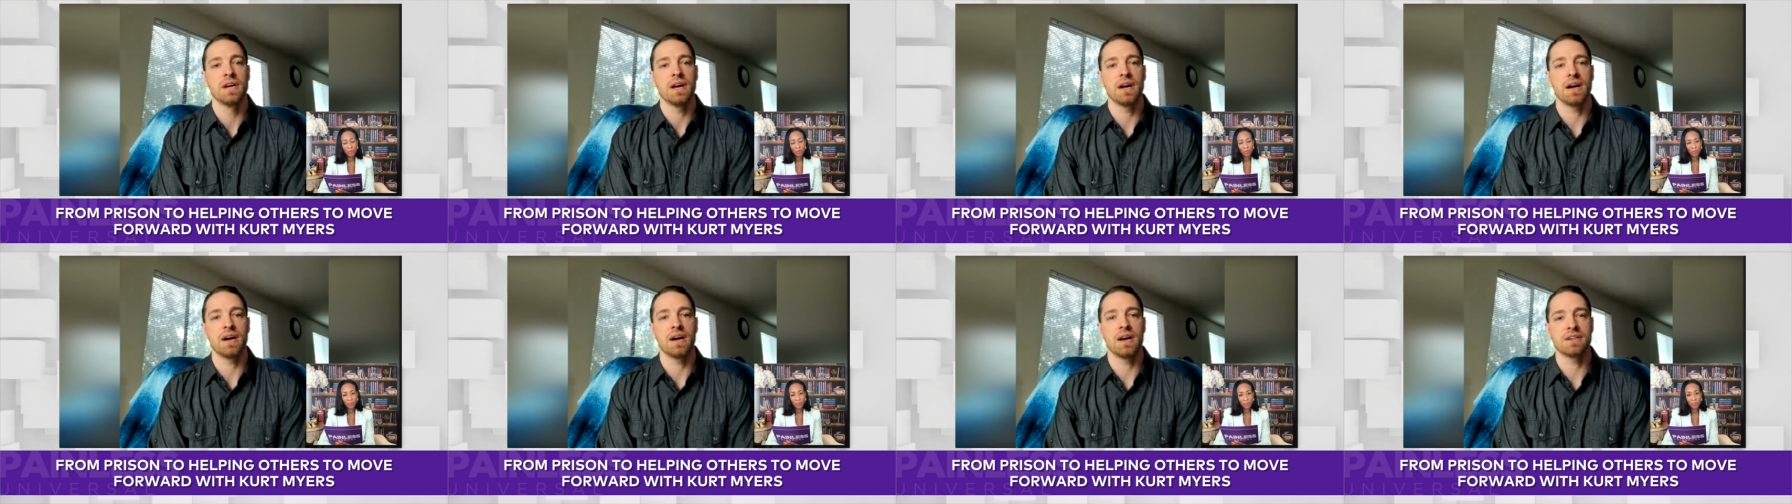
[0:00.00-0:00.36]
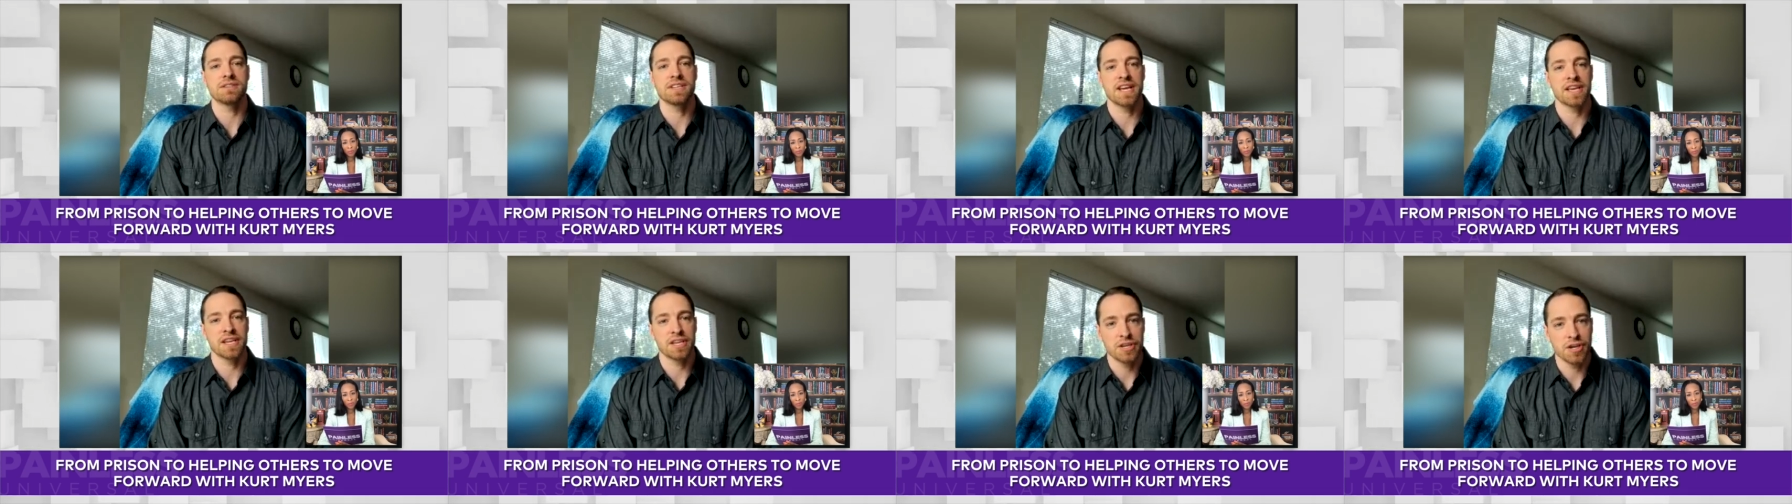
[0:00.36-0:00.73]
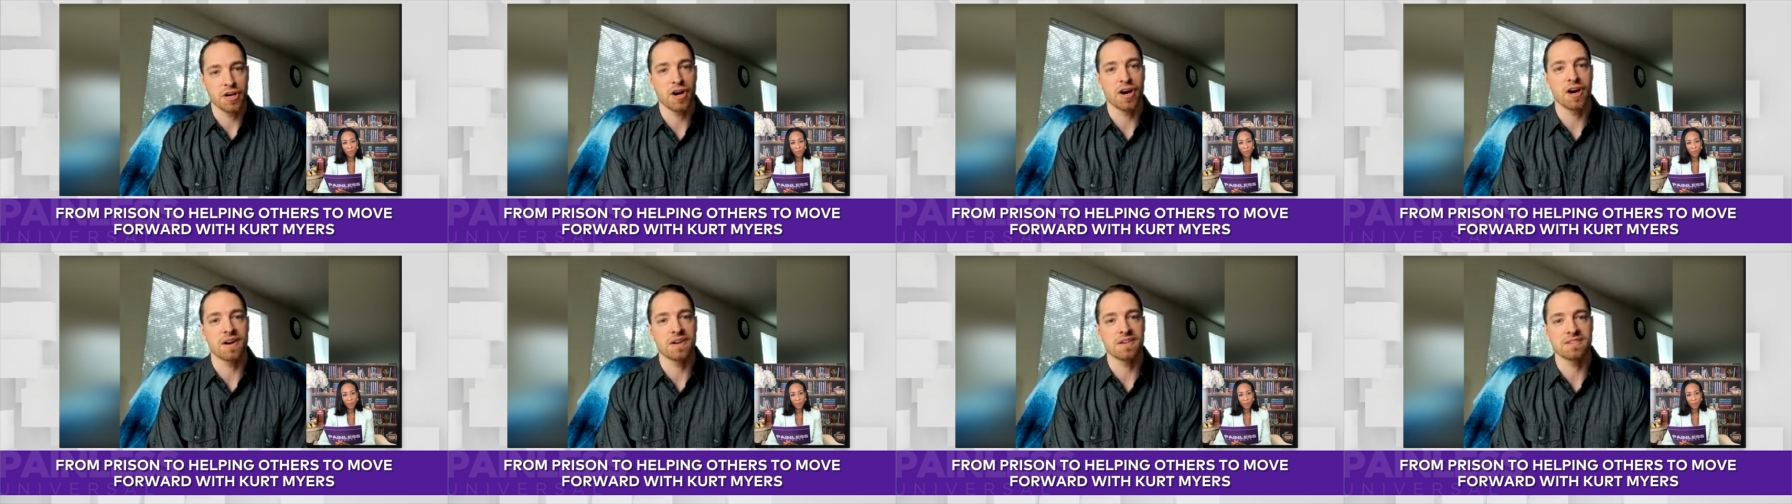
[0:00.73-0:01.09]
uh, take you
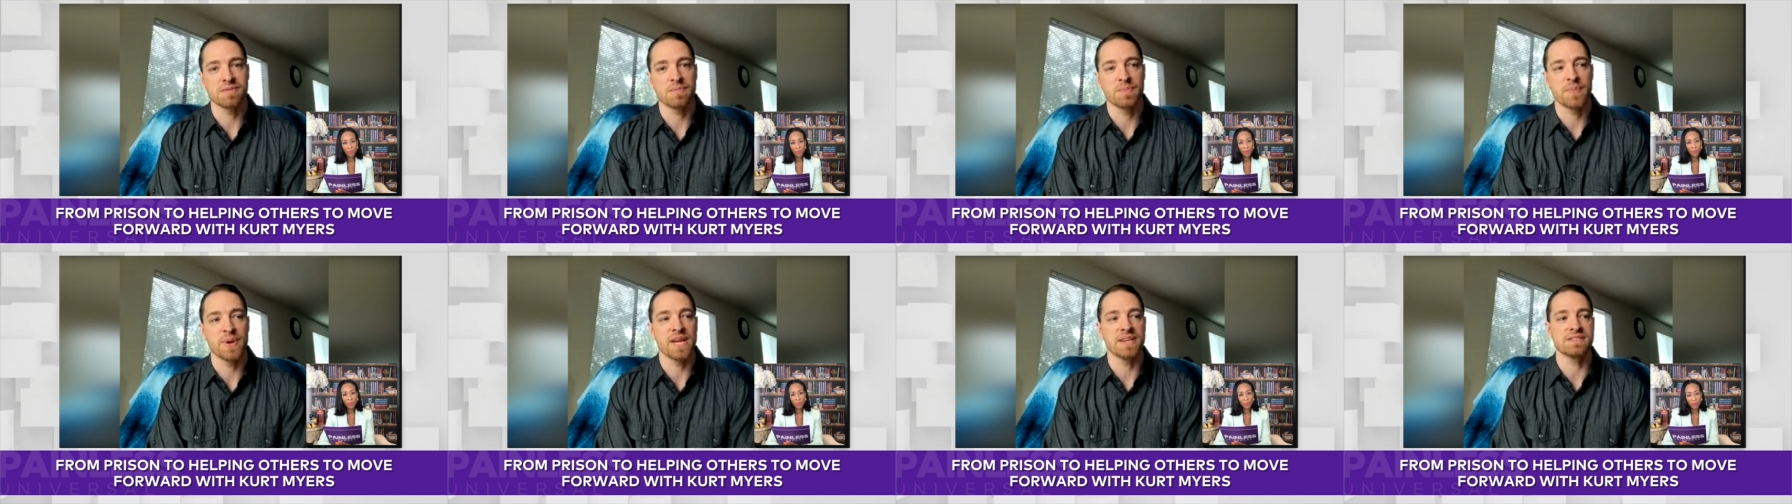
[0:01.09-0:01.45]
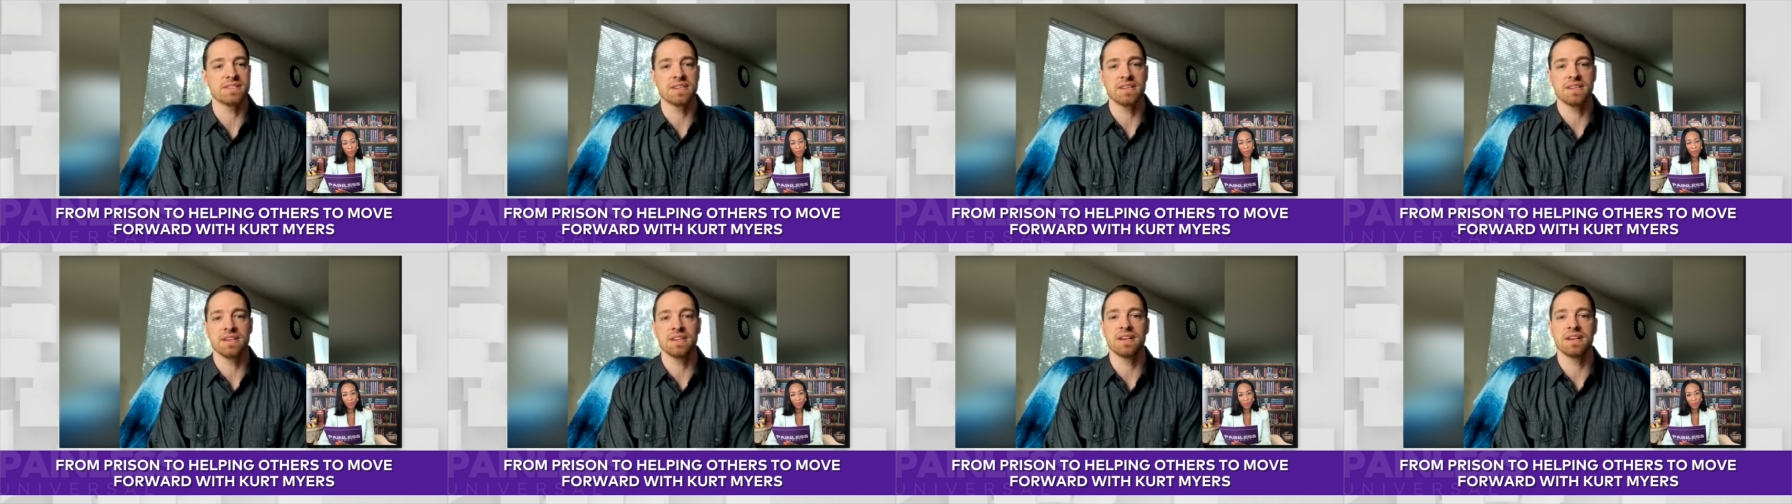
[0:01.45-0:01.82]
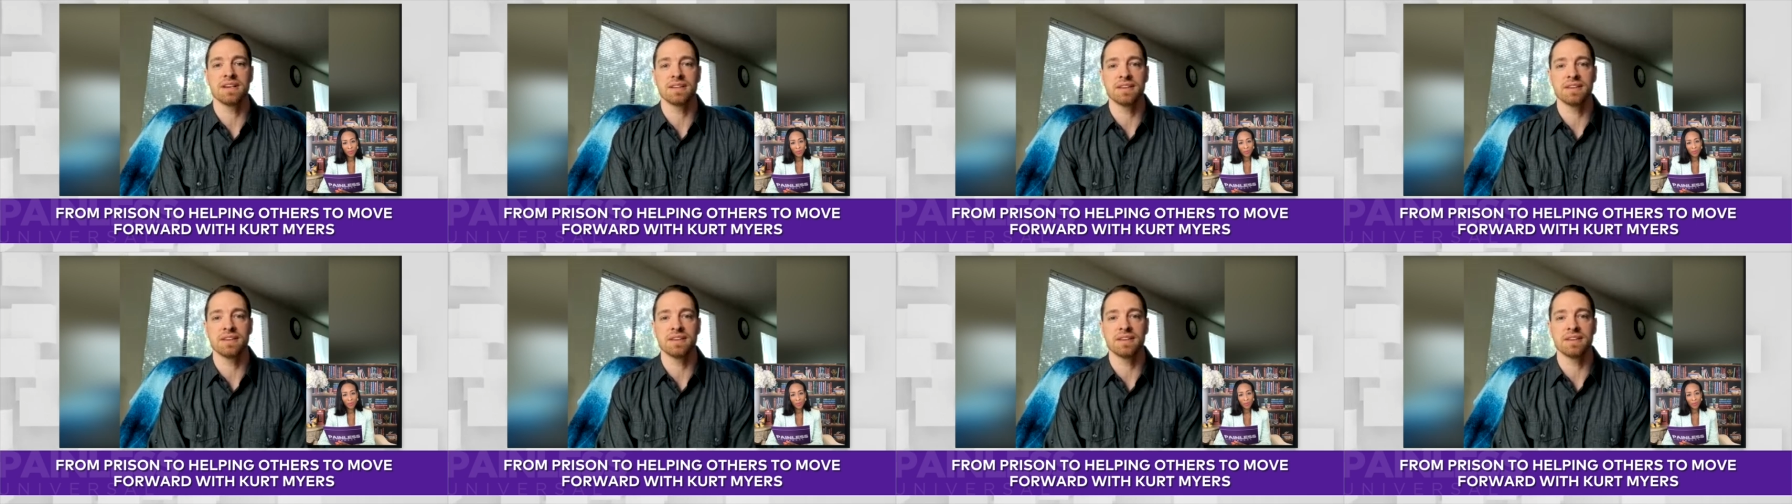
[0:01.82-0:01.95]
on as a mentee.